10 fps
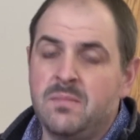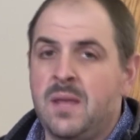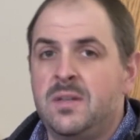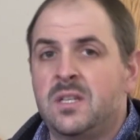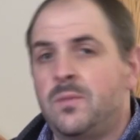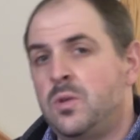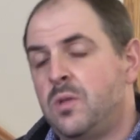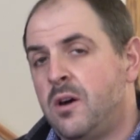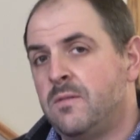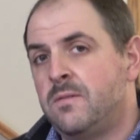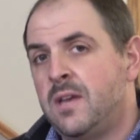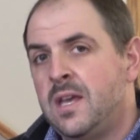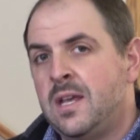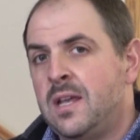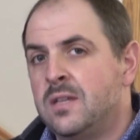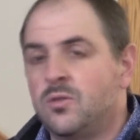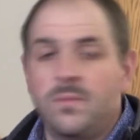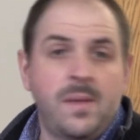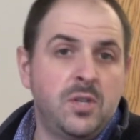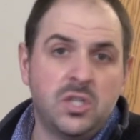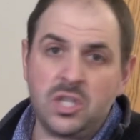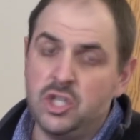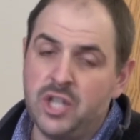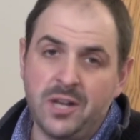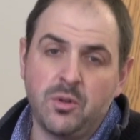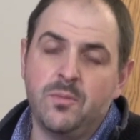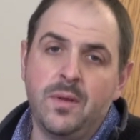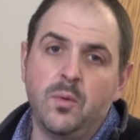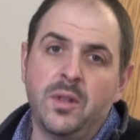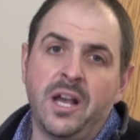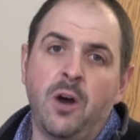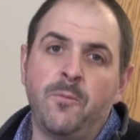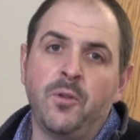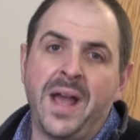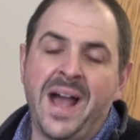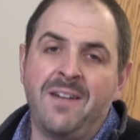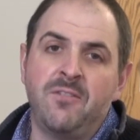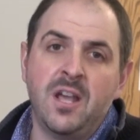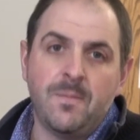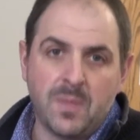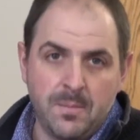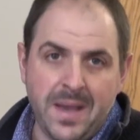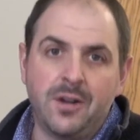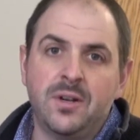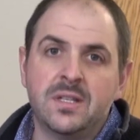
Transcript: maybe someone you love is, or maybe just in general, it would be really helpful to have better